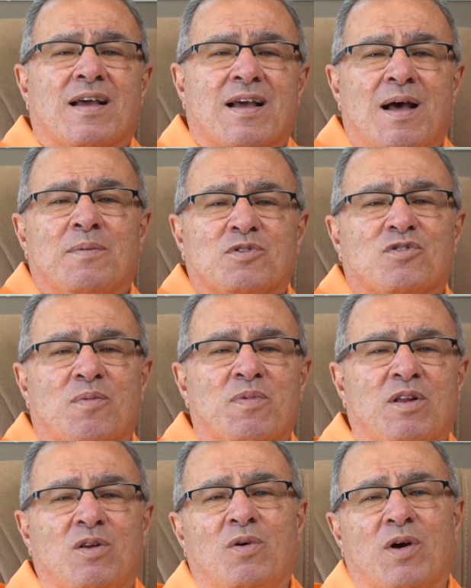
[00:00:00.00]
comes from
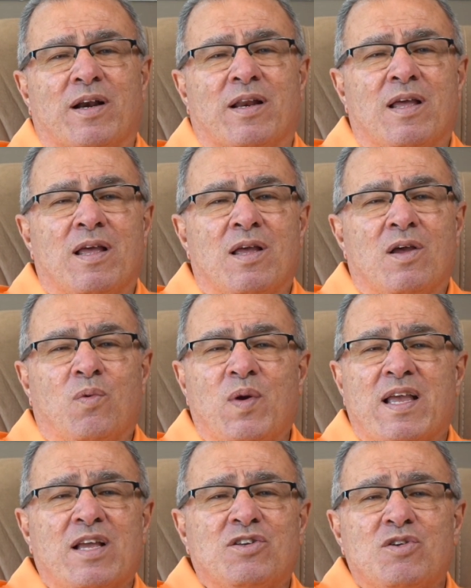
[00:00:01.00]
the Lord.
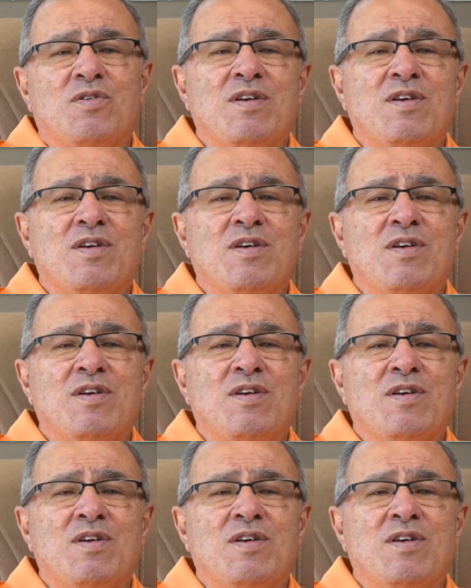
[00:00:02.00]
We can do